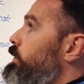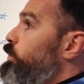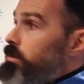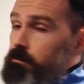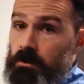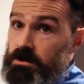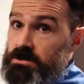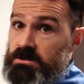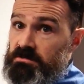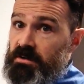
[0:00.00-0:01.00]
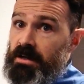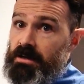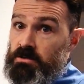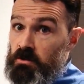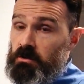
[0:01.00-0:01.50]
One person's fit
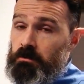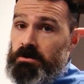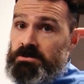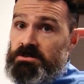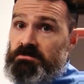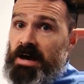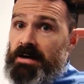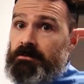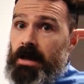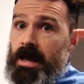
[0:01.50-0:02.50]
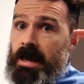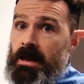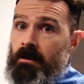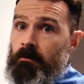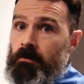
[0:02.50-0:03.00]
is another person's fat,
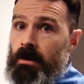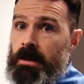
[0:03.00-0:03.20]
and